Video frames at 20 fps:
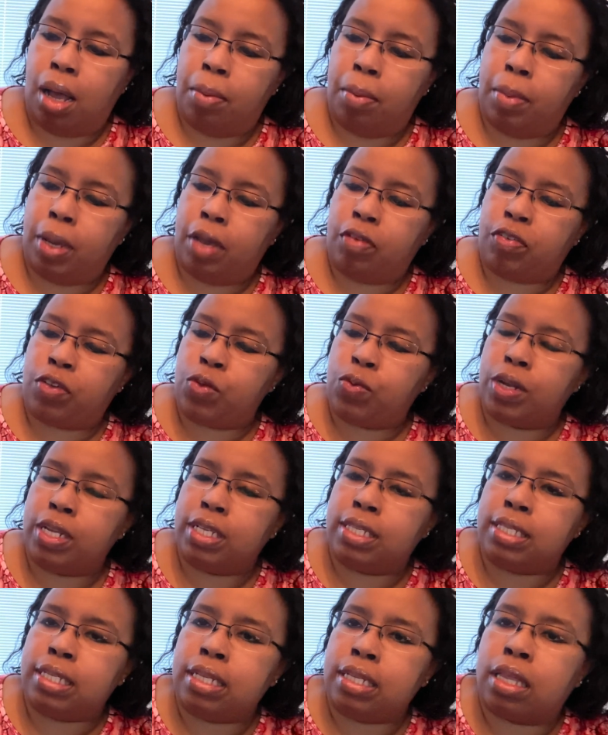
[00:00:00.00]
If you want
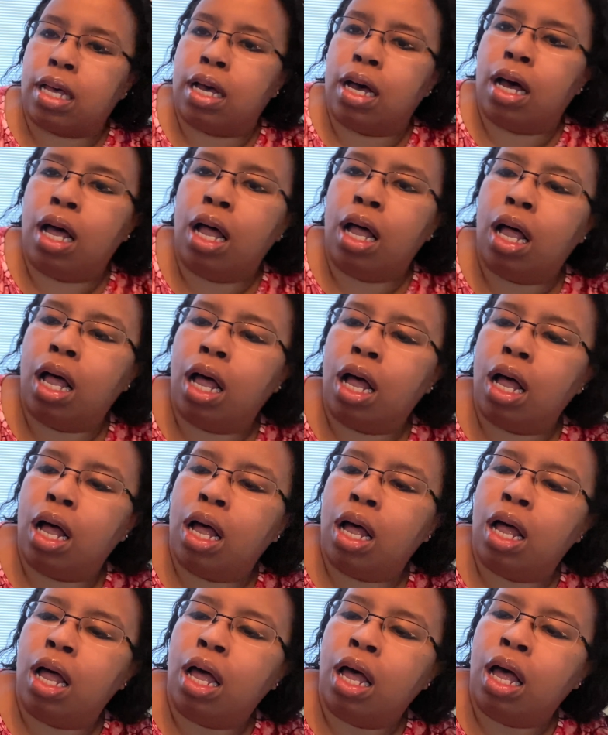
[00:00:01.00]
to see the
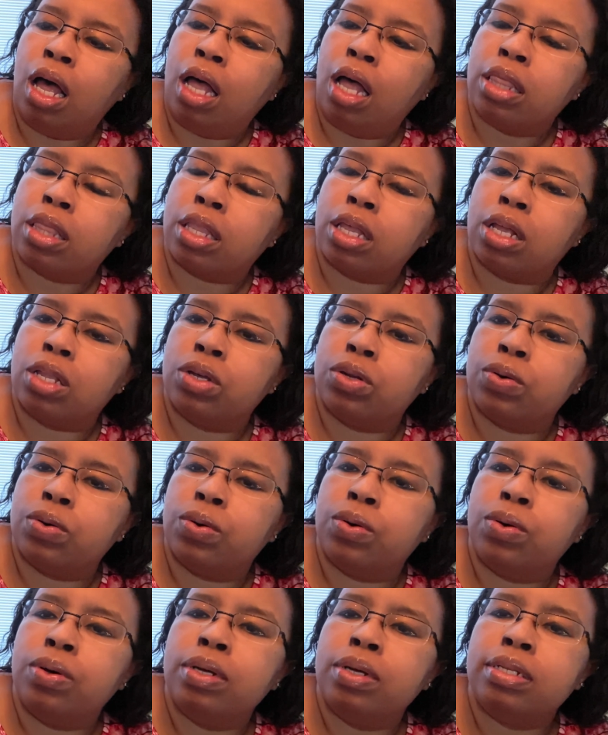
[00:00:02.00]

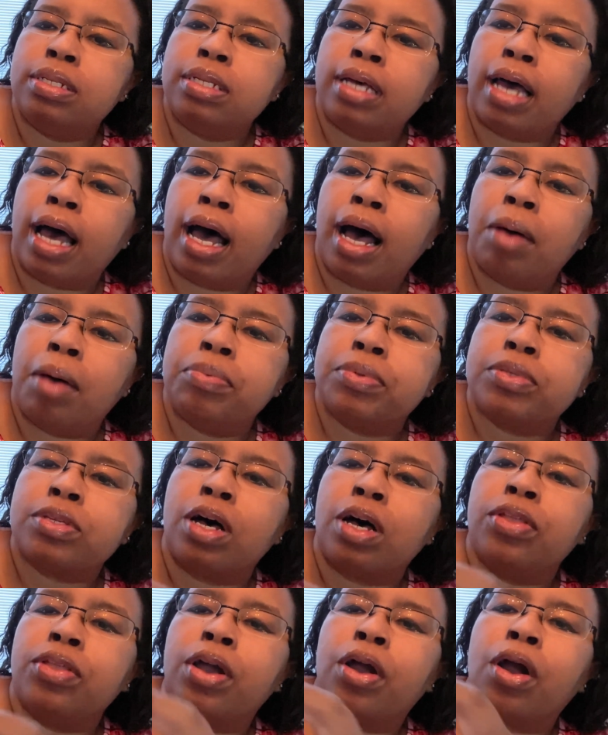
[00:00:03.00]
little tabs
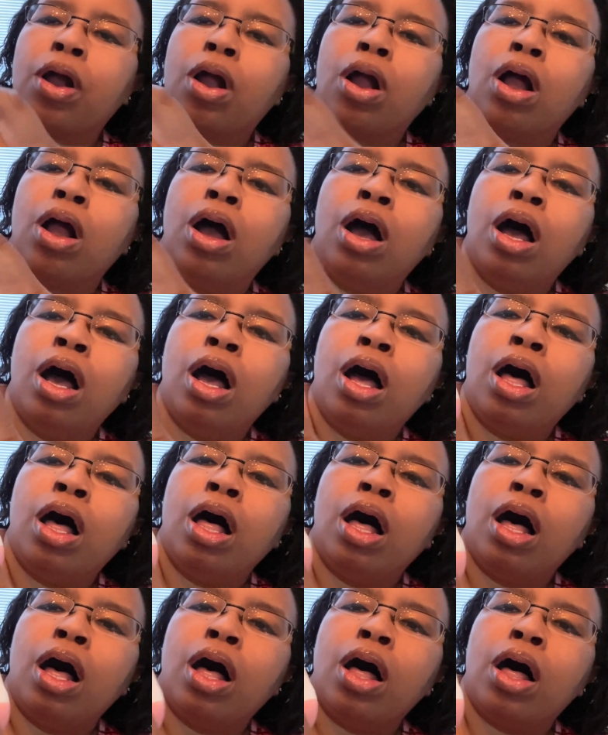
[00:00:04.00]
on there,
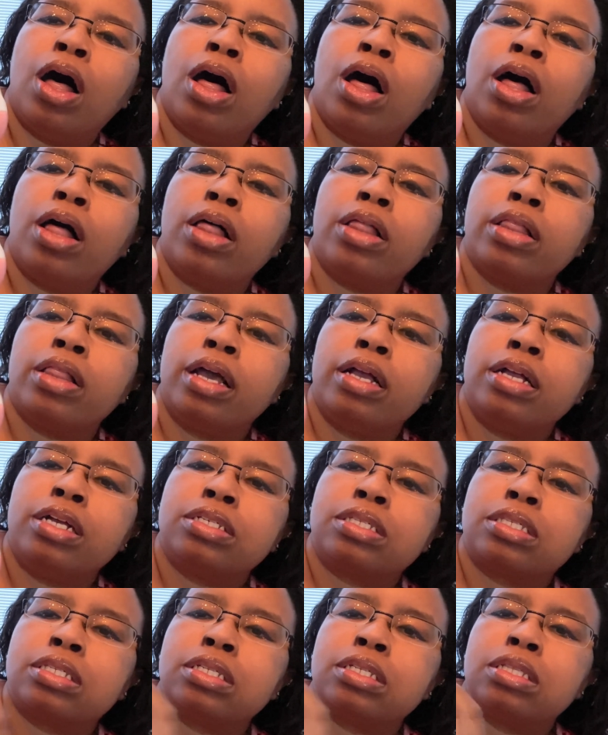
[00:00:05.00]

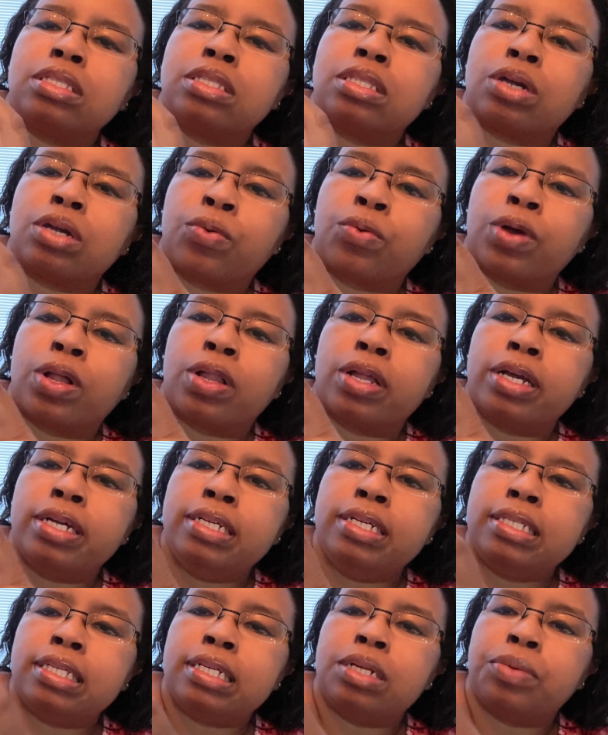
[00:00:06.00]
they're real
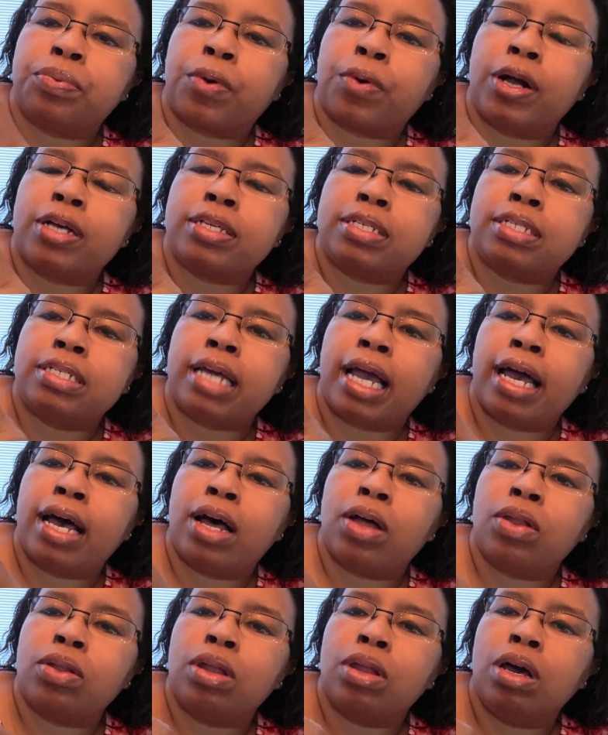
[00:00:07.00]
easy to press
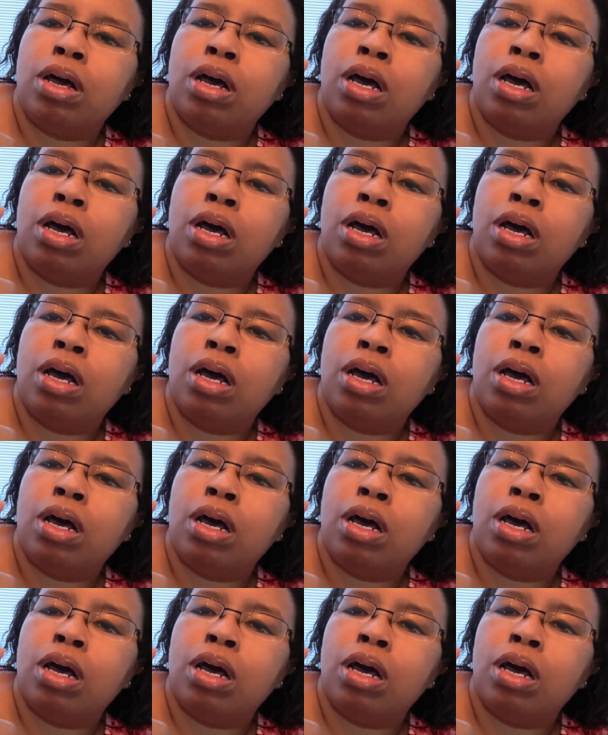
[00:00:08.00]
down.